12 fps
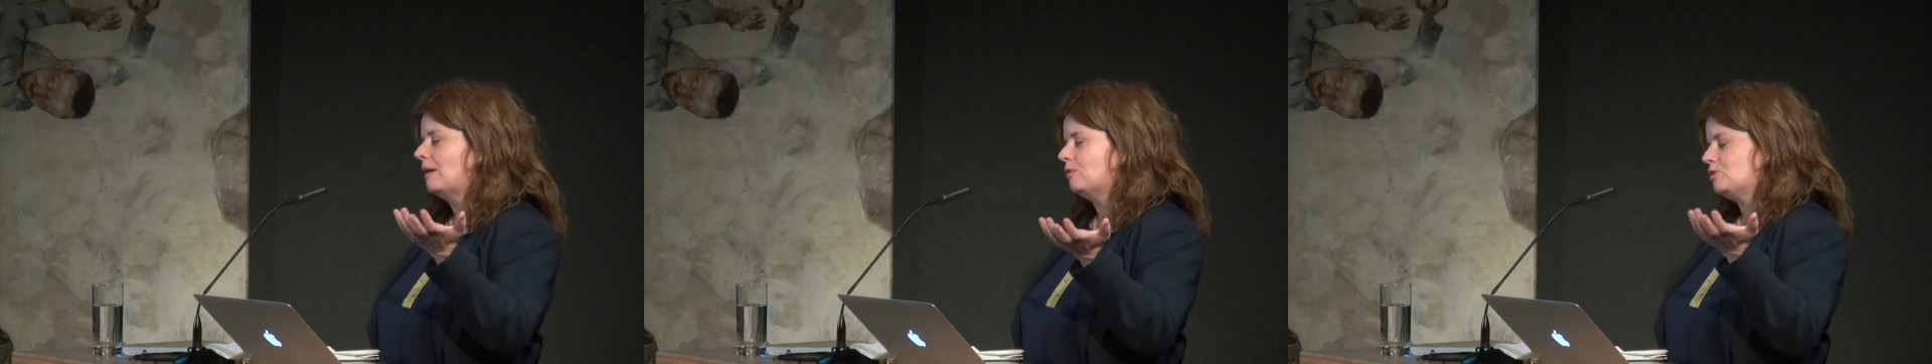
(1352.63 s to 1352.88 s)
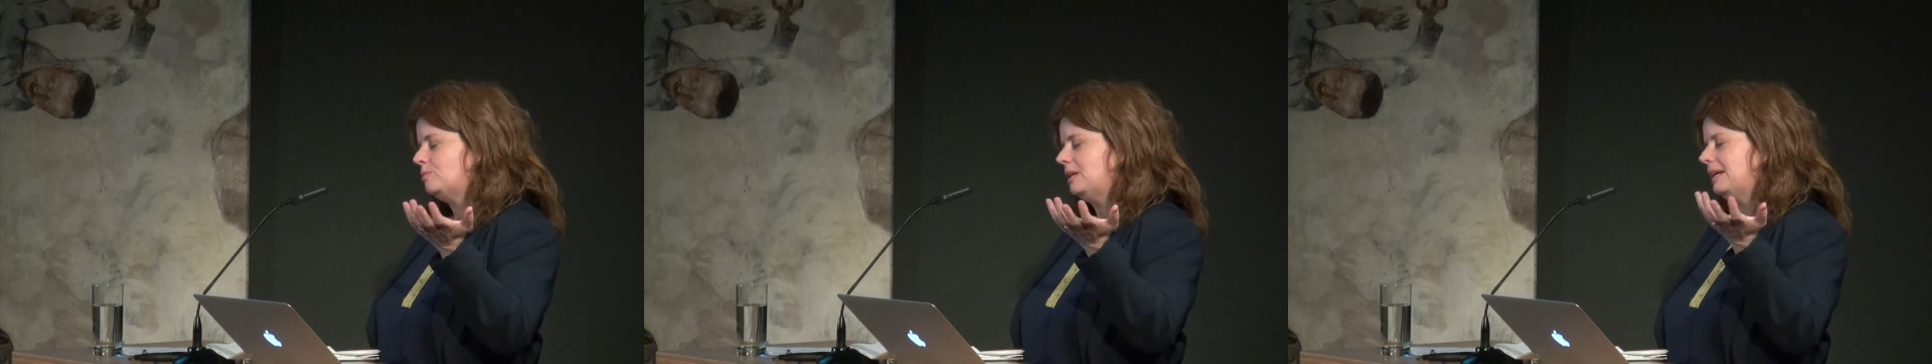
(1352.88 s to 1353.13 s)
I
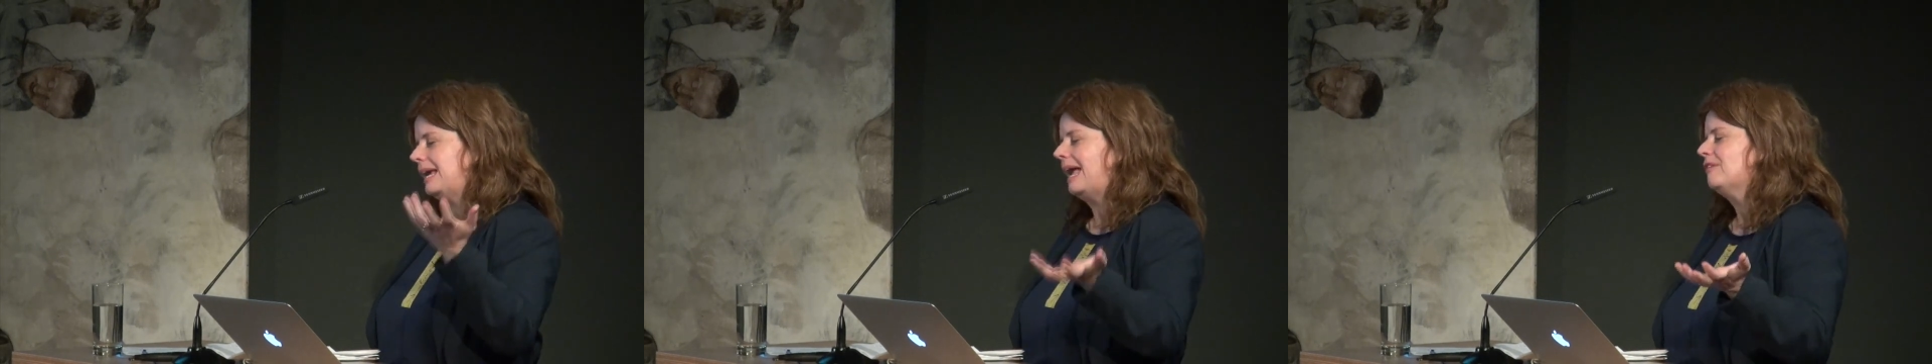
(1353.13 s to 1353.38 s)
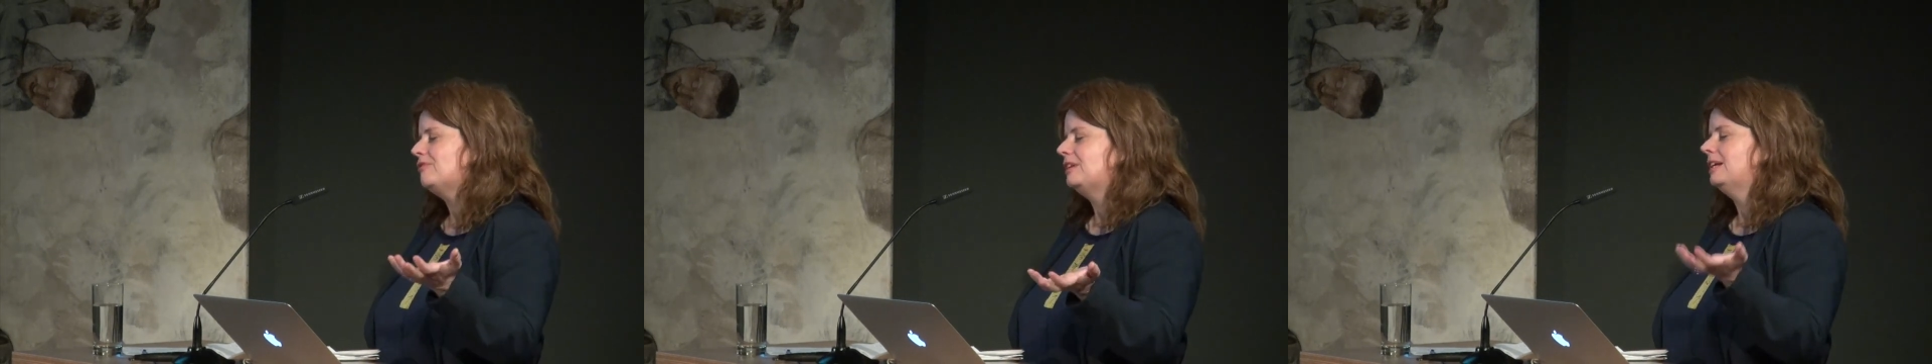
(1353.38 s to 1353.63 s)
was being
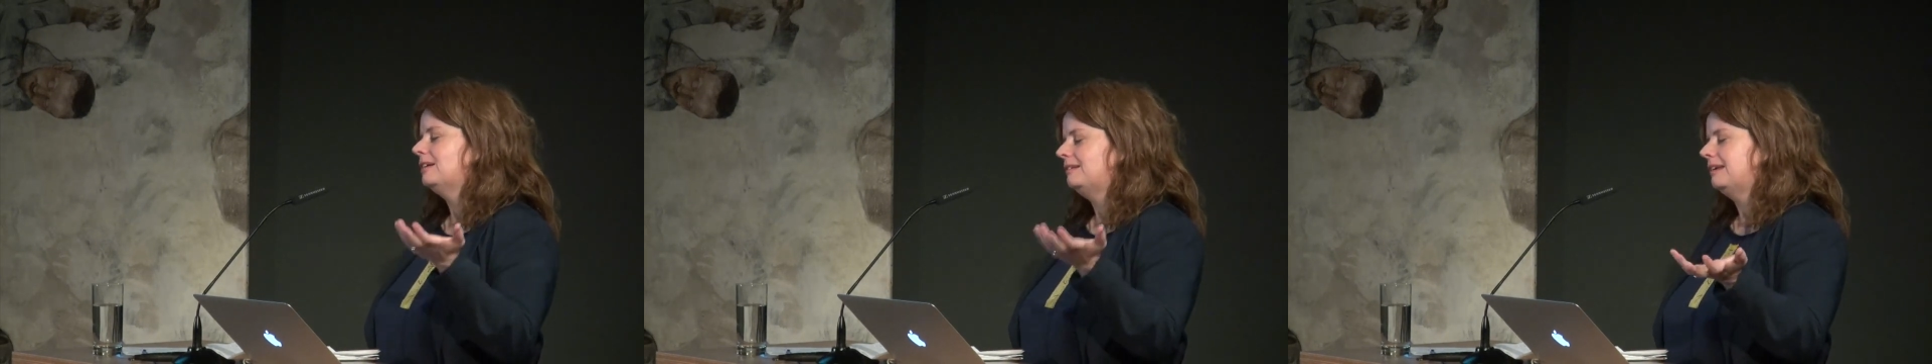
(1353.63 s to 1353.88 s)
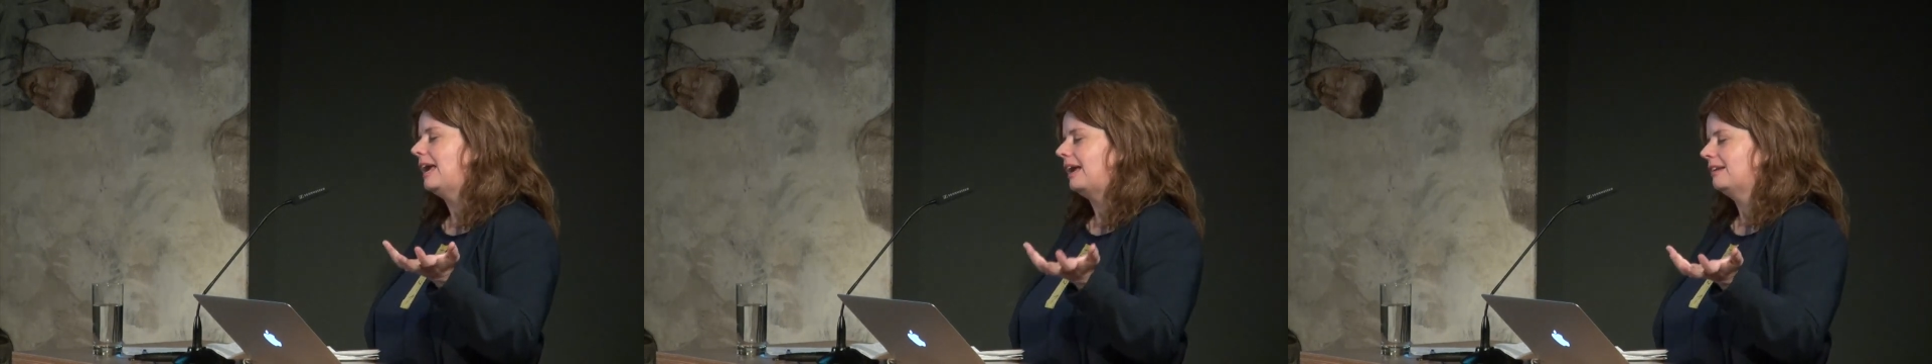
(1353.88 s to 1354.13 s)
heavily
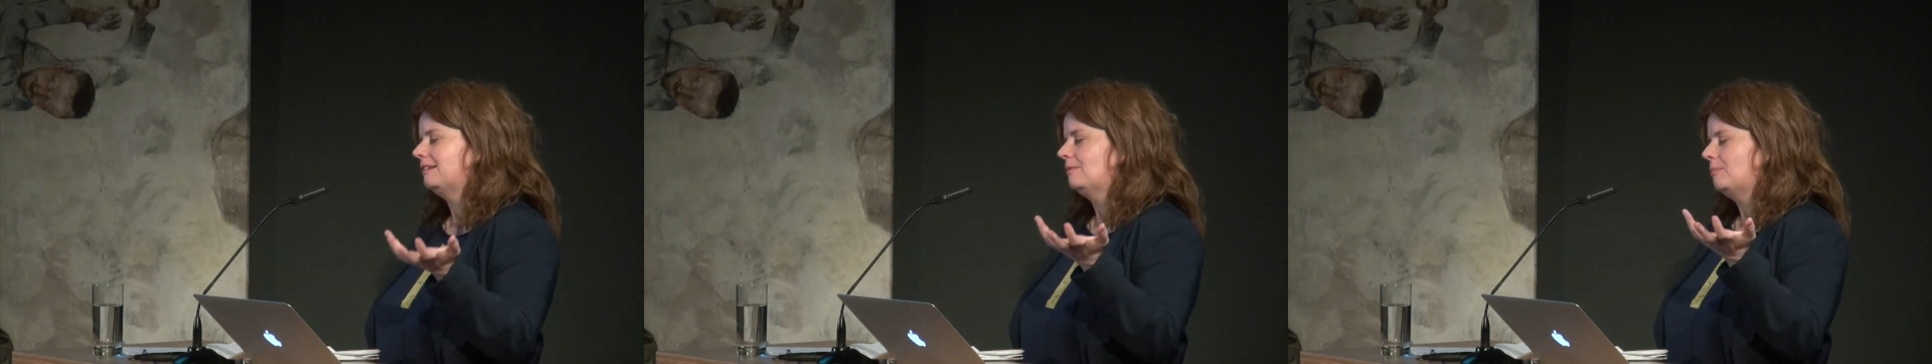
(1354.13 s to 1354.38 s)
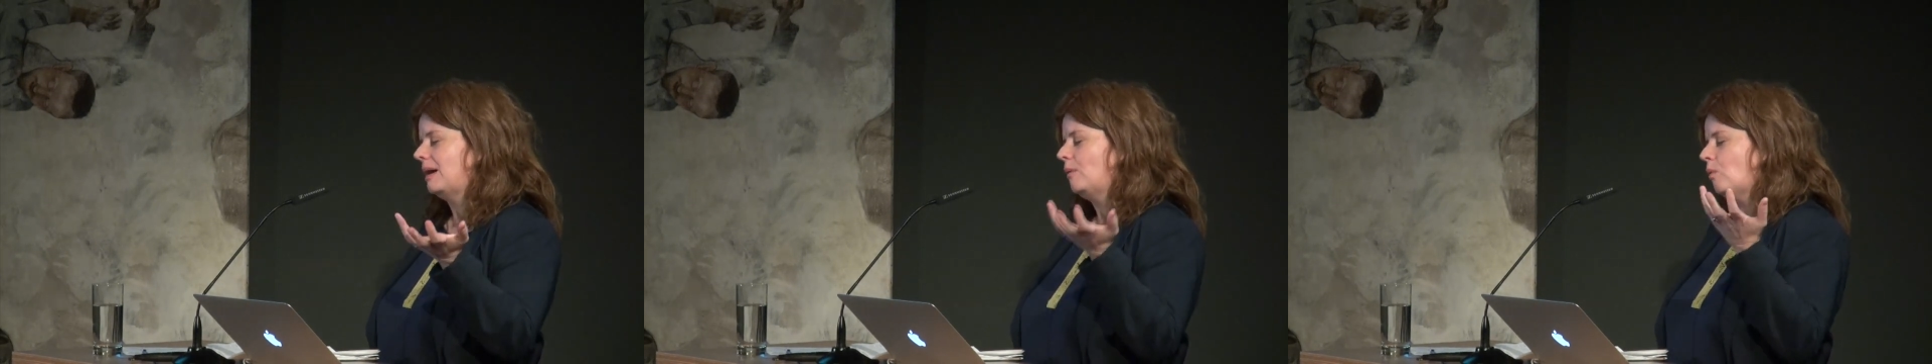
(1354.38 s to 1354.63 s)

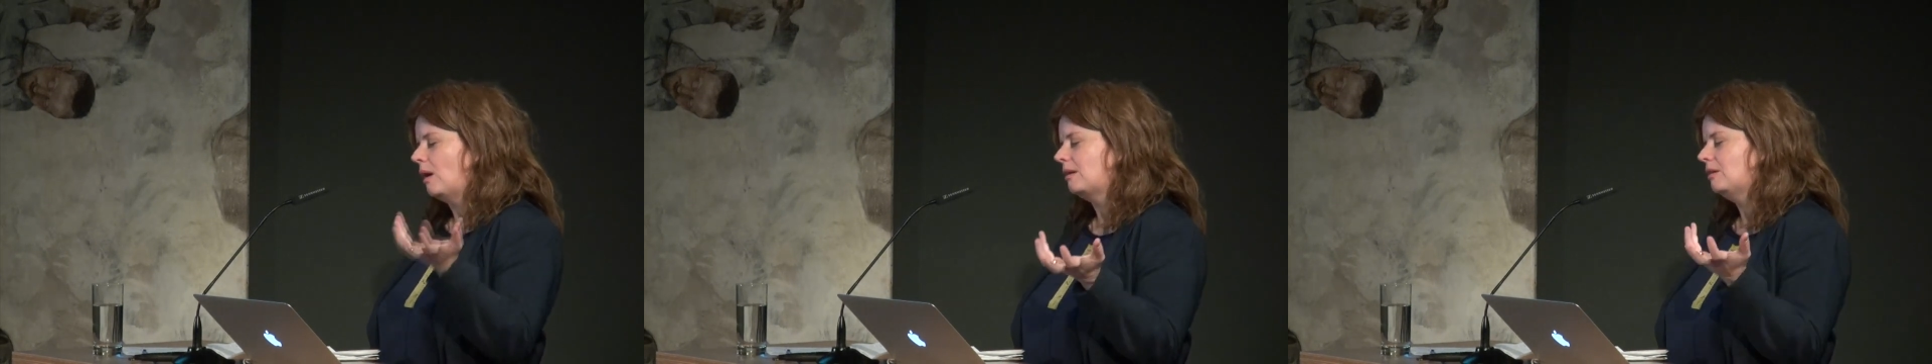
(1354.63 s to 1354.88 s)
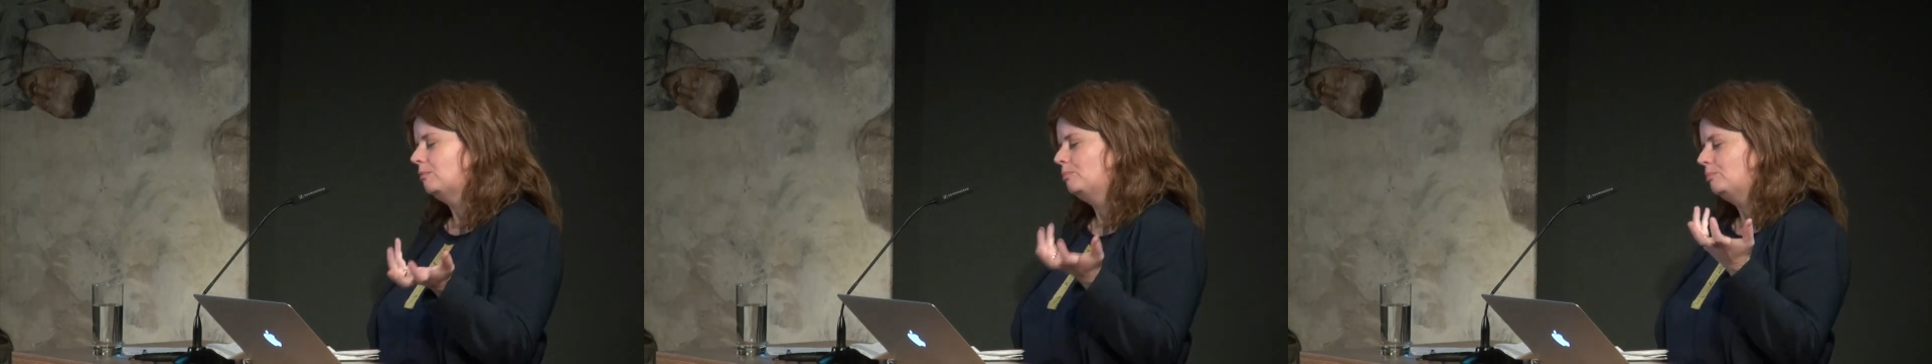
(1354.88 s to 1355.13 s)
attacked by
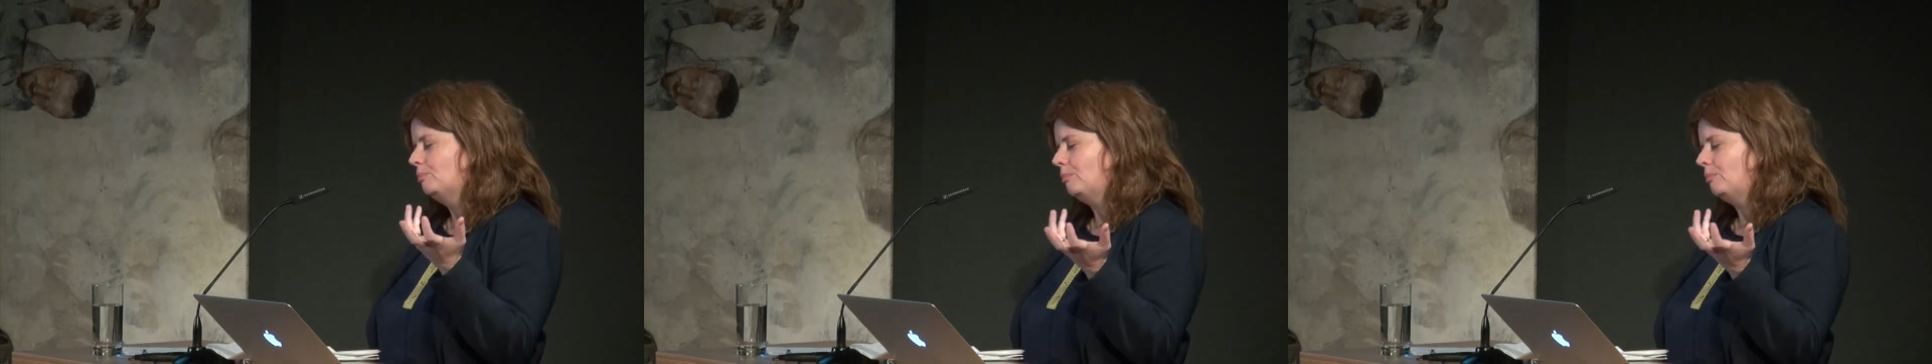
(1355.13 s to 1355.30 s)
one